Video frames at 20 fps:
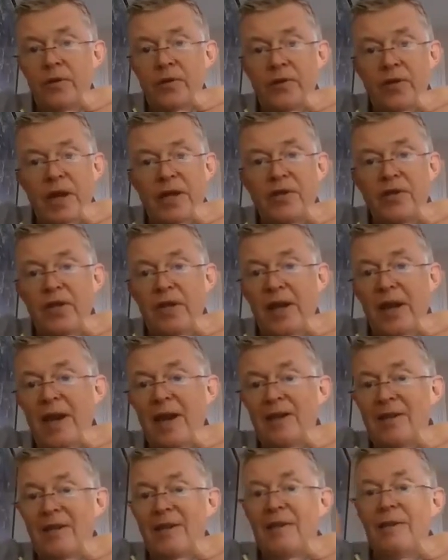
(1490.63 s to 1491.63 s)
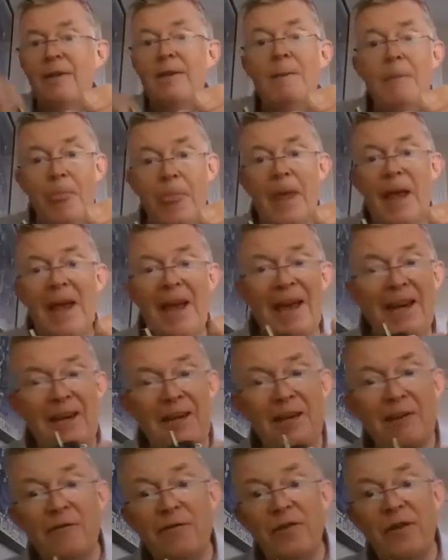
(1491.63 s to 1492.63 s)
sensing head in
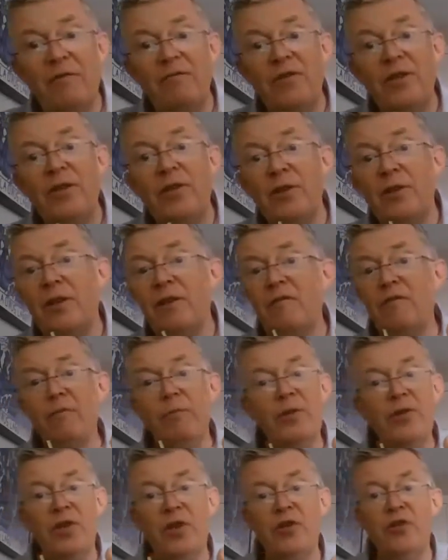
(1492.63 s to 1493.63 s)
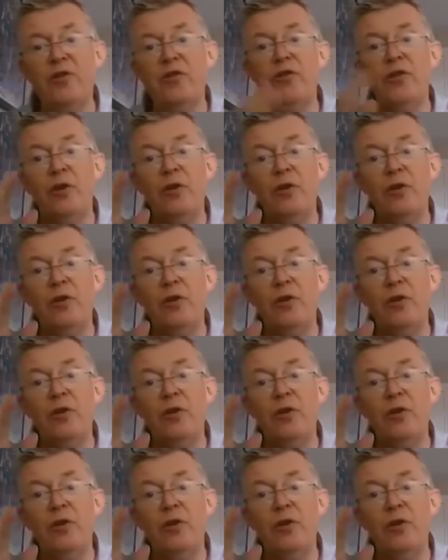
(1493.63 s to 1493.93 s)
any of 72 different positions,